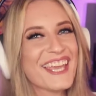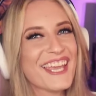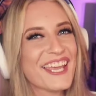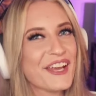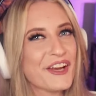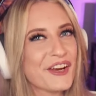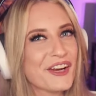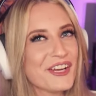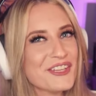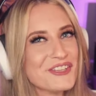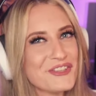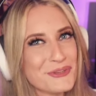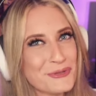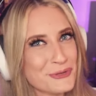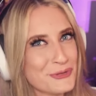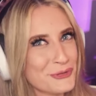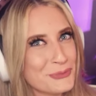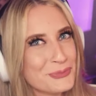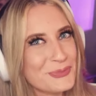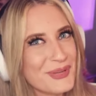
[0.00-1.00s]
there,
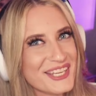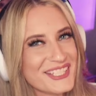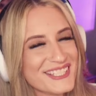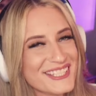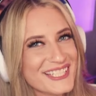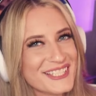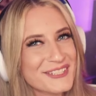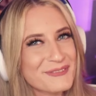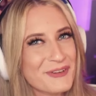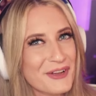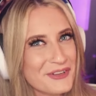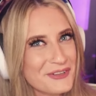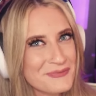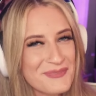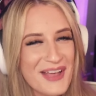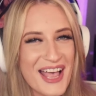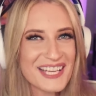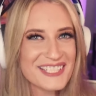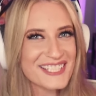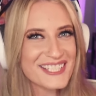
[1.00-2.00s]
YouTube Basics.
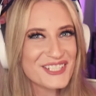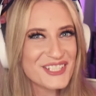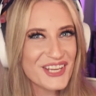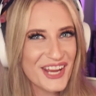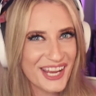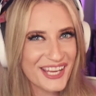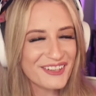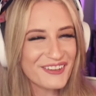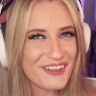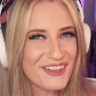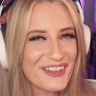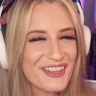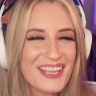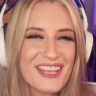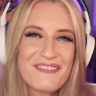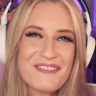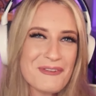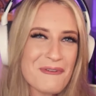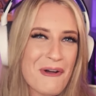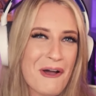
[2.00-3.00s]
Welcome back to the channel.
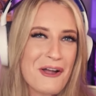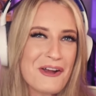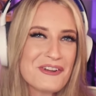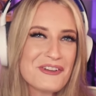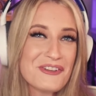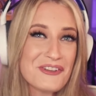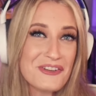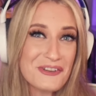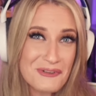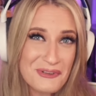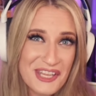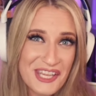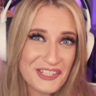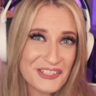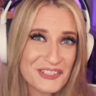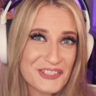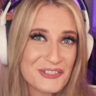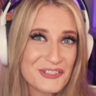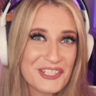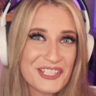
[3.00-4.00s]
If you are new
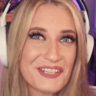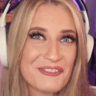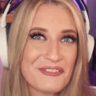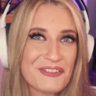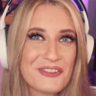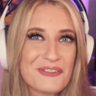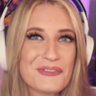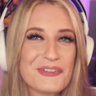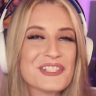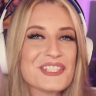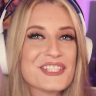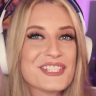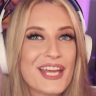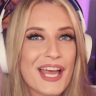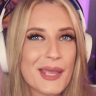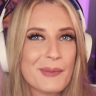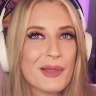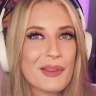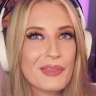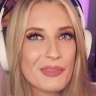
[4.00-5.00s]
here tuning in for the first
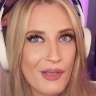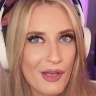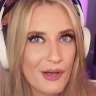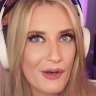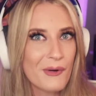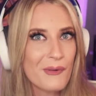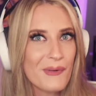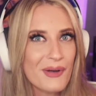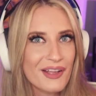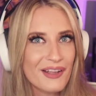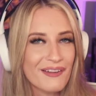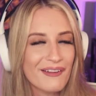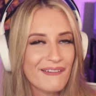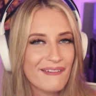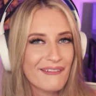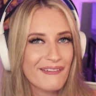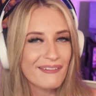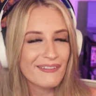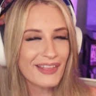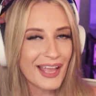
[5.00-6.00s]
time, hello.
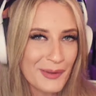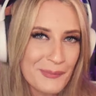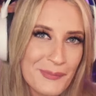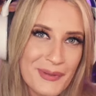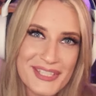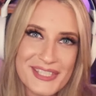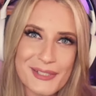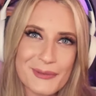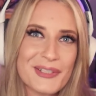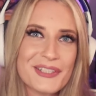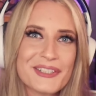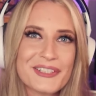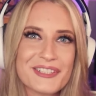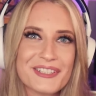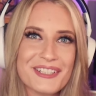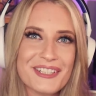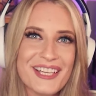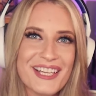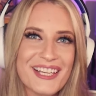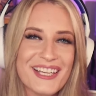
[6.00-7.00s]
I'm Basic Wit
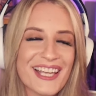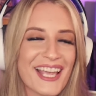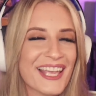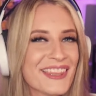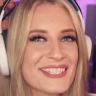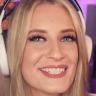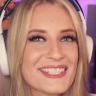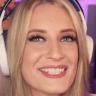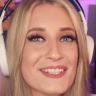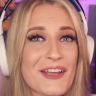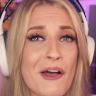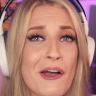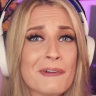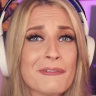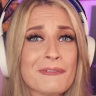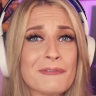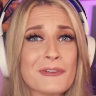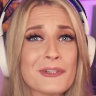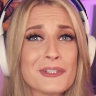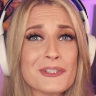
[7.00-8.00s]
Girl. And this is
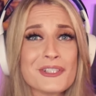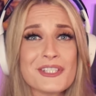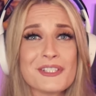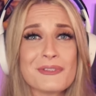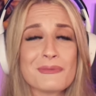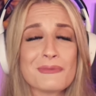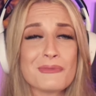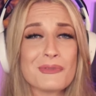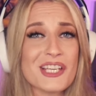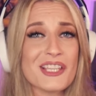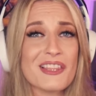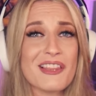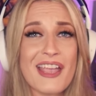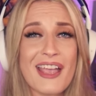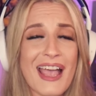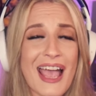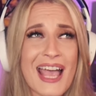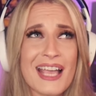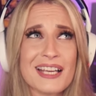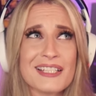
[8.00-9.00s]
our first
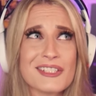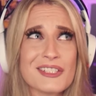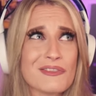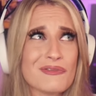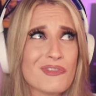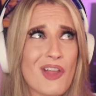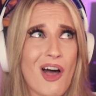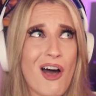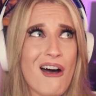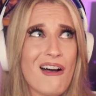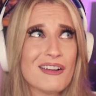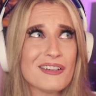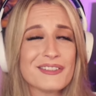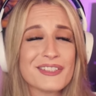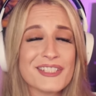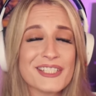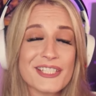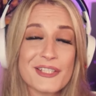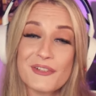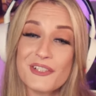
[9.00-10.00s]
react
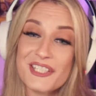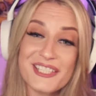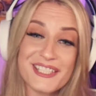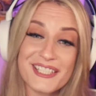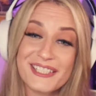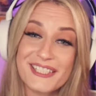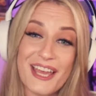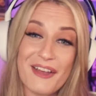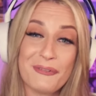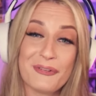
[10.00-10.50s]
along series to